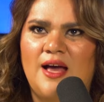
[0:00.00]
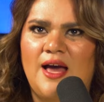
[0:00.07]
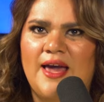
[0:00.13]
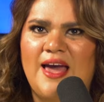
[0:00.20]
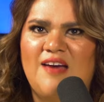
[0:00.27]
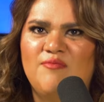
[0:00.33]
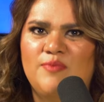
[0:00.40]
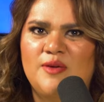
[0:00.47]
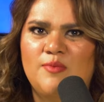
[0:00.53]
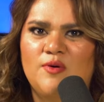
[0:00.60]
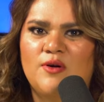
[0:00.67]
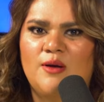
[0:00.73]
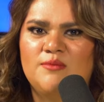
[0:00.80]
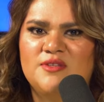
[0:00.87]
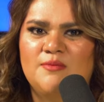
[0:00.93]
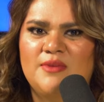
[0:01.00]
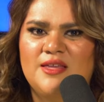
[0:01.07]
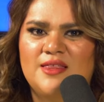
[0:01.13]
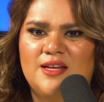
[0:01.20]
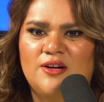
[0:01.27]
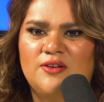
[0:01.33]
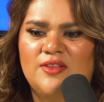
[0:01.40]
i have people come to me
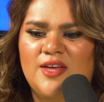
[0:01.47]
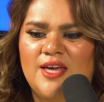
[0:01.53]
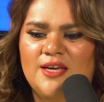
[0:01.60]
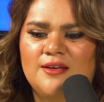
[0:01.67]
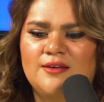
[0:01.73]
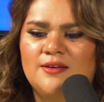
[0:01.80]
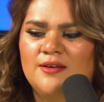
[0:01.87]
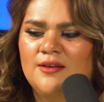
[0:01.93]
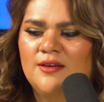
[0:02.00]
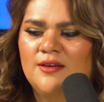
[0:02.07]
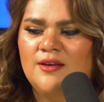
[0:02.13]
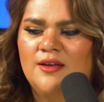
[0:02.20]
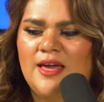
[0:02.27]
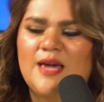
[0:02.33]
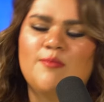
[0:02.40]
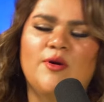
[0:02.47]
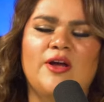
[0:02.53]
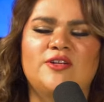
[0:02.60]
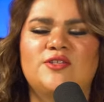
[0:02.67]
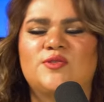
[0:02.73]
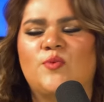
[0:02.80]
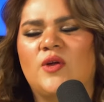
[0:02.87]
that are like Amber,
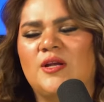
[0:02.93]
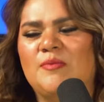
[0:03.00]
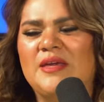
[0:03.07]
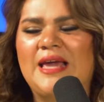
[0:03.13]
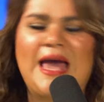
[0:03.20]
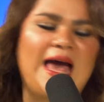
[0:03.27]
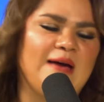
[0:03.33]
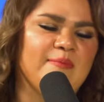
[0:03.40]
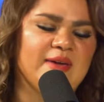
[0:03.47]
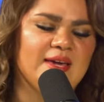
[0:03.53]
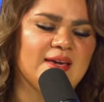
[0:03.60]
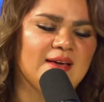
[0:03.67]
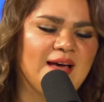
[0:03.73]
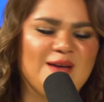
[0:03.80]
I just want to be happy.